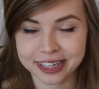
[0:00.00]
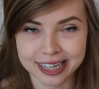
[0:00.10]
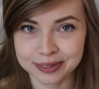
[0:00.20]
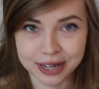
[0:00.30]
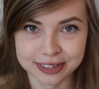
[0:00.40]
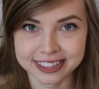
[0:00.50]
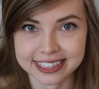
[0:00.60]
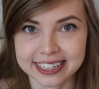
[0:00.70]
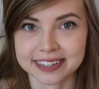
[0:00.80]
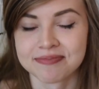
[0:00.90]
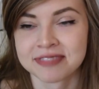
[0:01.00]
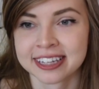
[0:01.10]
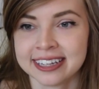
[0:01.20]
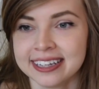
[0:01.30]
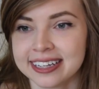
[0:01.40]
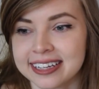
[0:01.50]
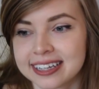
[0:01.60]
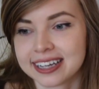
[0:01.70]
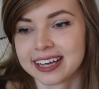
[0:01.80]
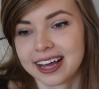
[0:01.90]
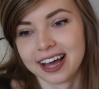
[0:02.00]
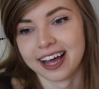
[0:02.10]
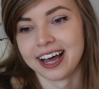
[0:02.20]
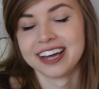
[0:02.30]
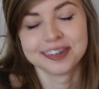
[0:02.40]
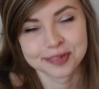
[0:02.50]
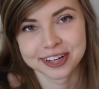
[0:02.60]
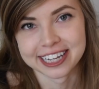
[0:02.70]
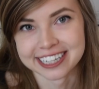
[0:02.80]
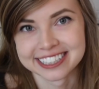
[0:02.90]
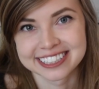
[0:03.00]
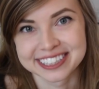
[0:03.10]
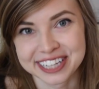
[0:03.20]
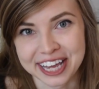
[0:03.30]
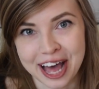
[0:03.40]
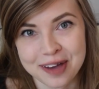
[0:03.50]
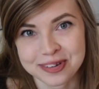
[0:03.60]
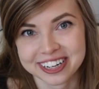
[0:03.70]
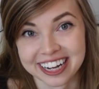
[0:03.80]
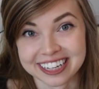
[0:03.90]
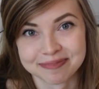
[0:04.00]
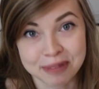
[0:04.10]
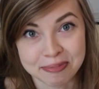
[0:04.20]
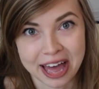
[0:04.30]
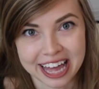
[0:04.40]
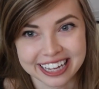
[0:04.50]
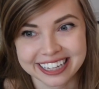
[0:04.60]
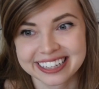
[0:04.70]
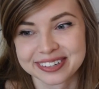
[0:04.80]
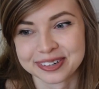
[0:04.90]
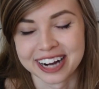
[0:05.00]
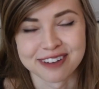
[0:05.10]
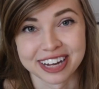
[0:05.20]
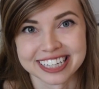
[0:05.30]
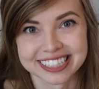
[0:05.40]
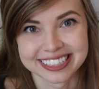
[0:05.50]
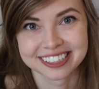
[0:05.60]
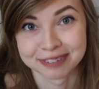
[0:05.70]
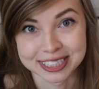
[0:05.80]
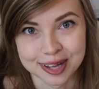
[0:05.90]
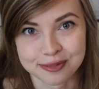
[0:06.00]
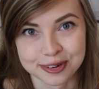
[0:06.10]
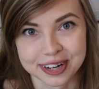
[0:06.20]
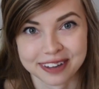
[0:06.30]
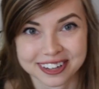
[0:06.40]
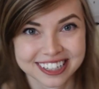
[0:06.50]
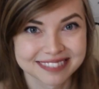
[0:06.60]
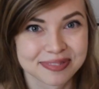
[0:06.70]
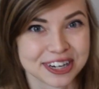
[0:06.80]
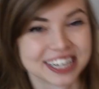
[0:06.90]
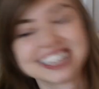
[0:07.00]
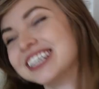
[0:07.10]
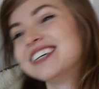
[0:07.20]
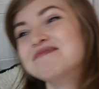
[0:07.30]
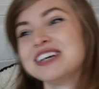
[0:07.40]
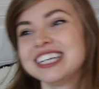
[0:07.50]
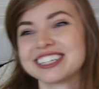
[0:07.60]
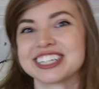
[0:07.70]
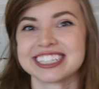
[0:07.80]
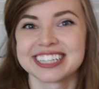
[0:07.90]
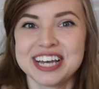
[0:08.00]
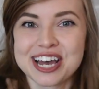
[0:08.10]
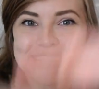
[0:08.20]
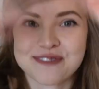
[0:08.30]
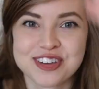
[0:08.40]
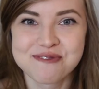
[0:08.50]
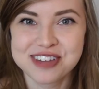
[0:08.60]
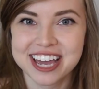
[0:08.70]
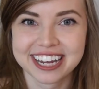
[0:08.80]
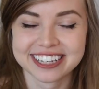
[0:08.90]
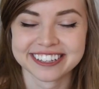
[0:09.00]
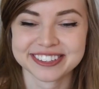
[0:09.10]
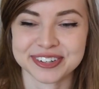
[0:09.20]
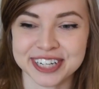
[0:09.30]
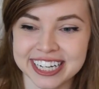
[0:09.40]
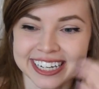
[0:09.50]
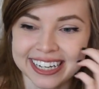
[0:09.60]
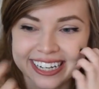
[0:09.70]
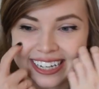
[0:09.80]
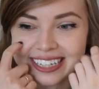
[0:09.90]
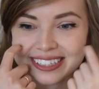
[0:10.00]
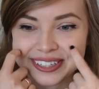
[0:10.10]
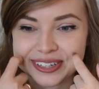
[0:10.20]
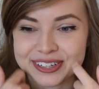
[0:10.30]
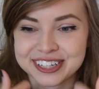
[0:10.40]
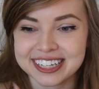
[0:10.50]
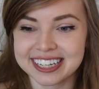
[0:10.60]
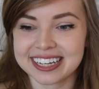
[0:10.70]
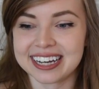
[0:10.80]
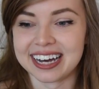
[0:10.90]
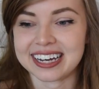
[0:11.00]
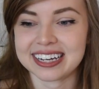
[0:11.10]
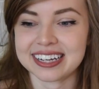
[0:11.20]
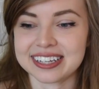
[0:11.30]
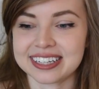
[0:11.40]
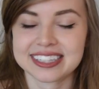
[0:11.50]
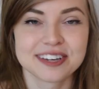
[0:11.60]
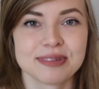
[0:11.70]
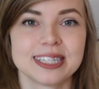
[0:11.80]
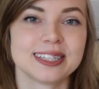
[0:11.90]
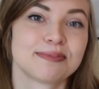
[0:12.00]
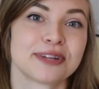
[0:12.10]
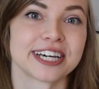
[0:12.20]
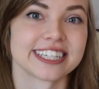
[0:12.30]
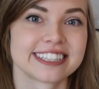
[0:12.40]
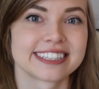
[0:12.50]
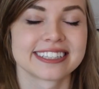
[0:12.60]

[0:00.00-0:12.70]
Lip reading: That's what I was thinking. I didn't realize that I would not be back or have access to my cell phone at this point. But anyways, I'm jumping ahead of the story. So they take me to this place.